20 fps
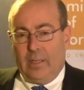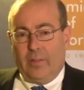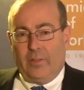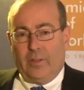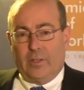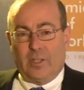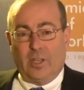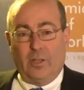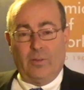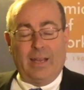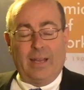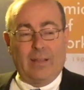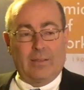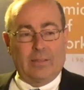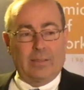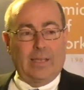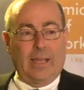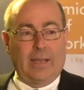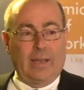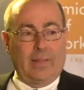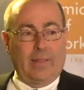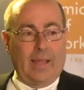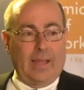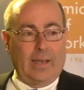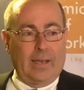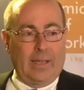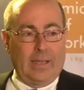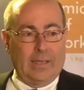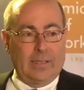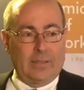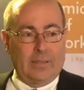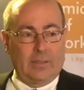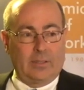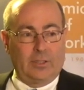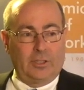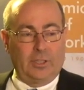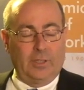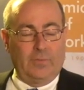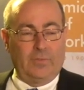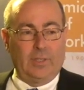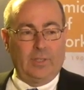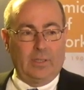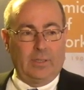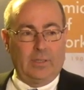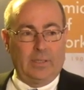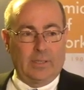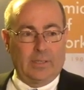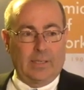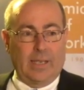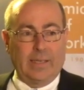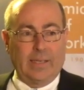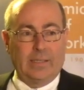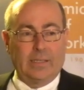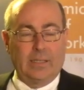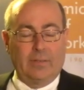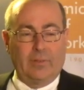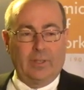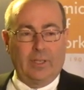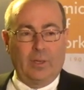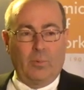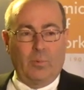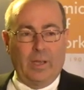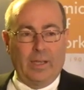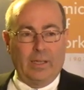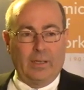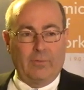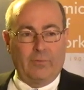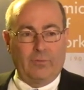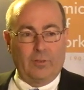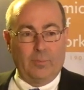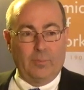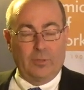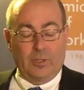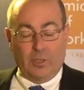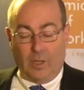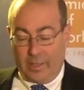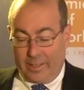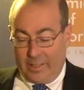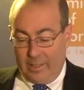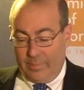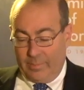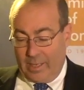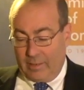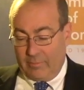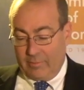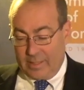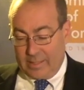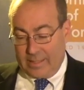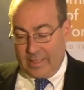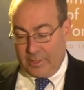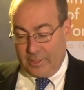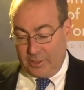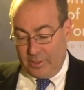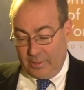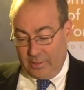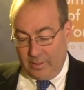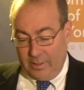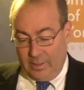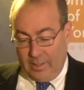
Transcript: the tone outside of that has shifted decisively away from talking about a recession.